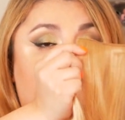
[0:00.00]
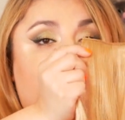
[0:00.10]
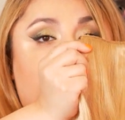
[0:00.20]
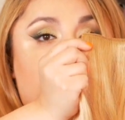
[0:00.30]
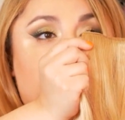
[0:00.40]

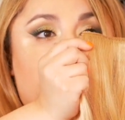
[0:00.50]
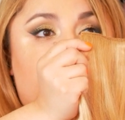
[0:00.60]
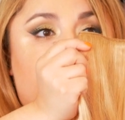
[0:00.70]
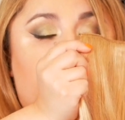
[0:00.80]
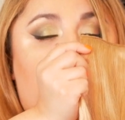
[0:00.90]
18
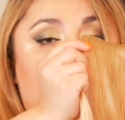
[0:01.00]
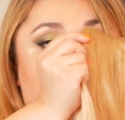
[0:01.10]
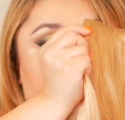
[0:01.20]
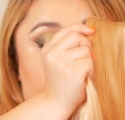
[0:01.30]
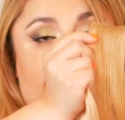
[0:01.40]
inches,
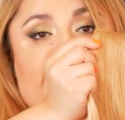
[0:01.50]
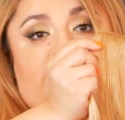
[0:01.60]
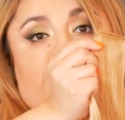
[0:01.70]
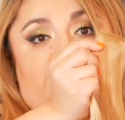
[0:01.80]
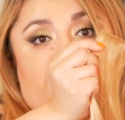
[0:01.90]

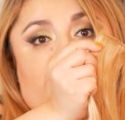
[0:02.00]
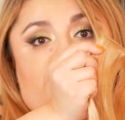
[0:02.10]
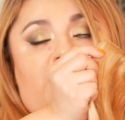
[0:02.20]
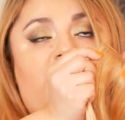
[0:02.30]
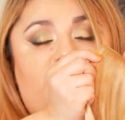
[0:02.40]
120
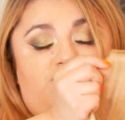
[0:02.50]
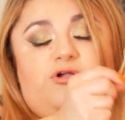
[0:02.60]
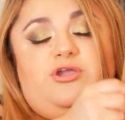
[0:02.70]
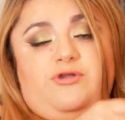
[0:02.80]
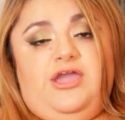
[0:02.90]

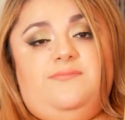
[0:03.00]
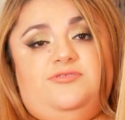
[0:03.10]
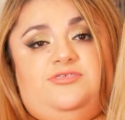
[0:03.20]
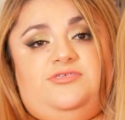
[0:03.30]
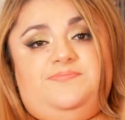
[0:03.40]

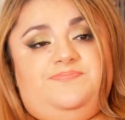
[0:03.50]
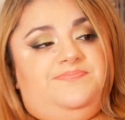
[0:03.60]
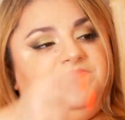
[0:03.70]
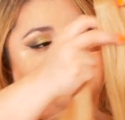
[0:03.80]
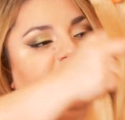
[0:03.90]
grams.